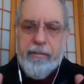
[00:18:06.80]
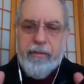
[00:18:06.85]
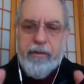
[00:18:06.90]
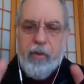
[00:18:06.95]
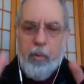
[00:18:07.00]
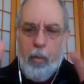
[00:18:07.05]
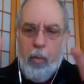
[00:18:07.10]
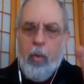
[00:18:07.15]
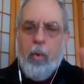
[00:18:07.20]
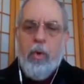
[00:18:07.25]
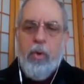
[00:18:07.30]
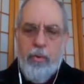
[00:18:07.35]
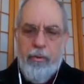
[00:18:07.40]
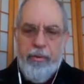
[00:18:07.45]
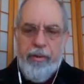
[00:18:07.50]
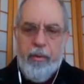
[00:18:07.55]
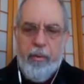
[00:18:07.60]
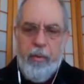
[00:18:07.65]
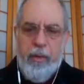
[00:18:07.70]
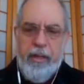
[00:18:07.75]
the world
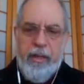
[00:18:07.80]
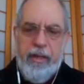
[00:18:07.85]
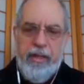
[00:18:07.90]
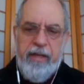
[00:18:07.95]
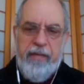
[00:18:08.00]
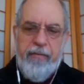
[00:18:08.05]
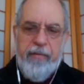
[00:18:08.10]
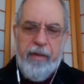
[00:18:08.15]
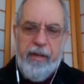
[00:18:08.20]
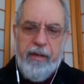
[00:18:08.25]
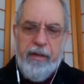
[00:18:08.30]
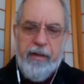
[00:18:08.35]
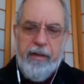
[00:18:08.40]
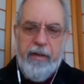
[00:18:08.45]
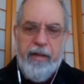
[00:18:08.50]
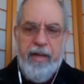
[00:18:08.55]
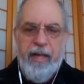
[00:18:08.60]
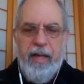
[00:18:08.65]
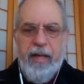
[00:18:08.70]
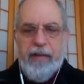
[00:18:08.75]
that we live in.
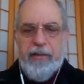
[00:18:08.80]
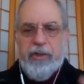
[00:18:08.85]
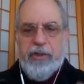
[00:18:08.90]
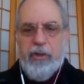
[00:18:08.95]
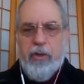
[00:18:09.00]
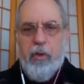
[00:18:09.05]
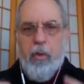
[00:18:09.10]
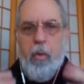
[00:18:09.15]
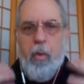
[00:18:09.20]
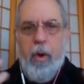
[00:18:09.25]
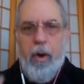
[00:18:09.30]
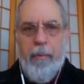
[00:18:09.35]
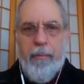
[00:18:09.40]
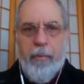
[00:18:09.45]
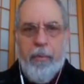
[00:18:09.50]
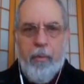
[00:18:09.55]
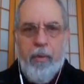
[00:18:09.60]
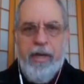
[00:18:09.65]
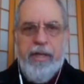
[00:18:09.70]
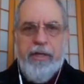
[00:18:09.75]
It's
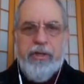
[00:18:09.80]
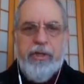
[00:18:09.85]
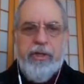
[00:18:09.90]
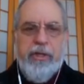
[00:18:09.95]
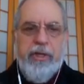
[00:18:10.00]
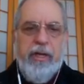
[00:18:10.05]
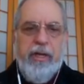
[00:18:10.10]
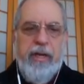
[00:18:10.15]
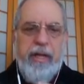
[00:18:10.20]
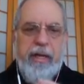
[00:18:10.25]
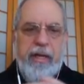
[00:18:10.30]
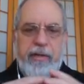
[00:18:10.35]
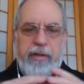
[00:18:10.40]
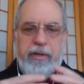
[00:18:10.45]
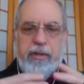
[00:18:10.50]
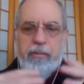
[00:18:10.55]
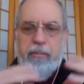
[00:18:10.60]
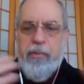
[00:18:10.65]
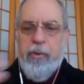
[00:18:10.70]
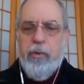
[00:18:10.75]
cooperation, it's
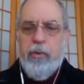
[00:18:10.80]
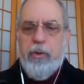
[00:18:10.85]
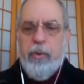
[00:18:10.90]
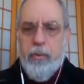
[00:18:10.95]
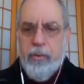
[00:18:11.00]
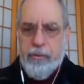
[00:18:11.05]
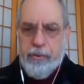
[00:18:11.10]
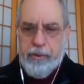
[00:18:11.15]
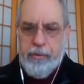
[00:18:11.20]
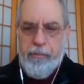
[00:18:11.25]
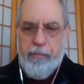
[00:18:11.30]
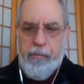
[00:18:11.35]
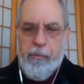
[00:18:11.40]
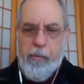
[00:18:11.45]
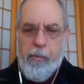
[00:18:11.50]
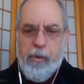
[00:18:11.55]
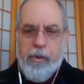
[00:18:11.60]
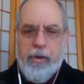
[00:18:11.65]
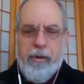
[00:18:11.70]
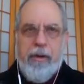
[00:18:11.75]
mutual
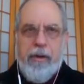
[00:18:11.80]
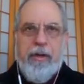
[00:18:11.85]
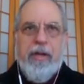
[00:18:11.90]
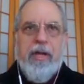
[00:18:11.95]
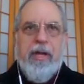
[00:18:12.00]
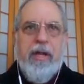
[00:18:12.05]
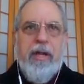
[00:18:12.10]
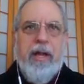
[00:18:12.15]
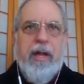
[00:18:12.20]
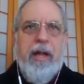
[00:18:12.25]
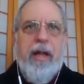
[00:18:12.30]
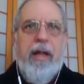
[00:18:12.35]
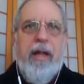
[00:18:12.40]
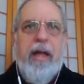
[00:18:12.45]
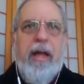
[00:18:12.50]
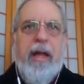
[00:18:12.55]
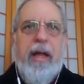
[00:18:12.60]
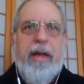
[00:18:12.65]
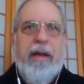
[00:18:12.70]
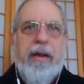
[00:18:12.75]
support.
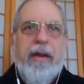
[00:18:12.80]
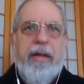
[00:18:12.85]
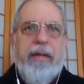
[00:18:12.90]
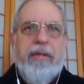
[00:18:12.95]
And I